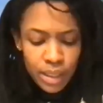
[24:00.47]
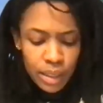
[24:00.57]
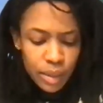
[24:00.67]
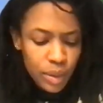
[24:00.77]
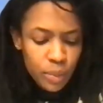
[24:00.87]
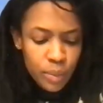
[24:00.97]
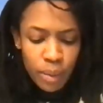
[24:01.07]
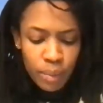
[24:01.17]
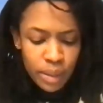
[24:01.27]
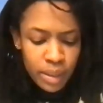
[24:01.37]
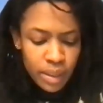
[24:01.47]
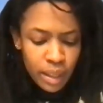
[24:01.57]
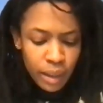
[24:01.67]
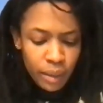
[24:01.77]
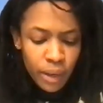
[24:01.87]
it just brought me to
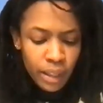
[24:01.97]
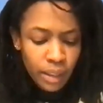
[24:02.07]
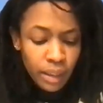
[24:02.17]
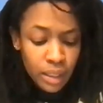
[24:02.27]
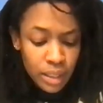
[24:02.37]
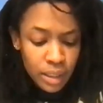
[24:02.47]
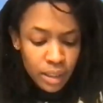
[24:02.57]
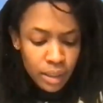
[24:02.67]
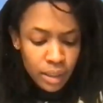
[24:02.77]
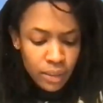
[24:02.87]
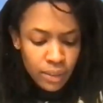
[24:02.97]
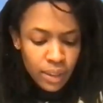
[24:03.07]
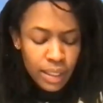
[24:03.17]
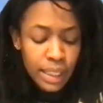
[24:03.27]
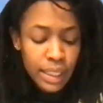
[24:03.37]
like recognition,
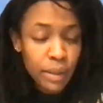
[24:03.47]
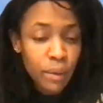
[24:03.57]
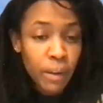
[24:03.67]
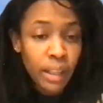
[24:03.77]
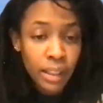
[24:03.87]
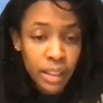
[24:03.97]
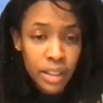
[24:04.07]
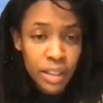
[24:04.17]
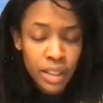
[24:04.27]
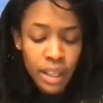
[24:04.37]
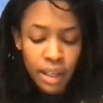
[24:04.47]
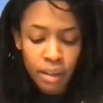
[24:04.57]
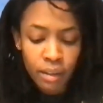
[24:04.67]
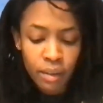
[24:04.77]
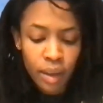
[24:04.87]
this idea of recognition,
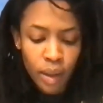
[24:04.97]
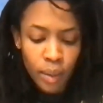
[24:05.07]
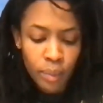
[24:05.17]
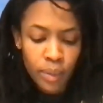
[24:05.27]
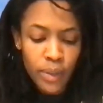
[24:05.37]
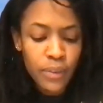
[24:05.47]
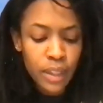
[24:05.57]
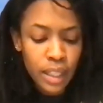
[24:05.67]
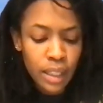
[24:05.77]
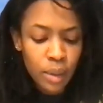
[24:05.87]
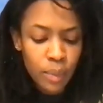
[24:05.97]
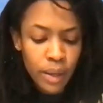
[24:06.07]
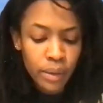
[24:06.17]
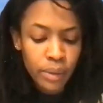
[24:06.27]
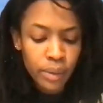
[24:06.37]
and um, even thinking
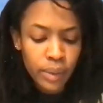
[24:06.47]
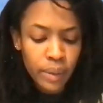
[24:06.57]
about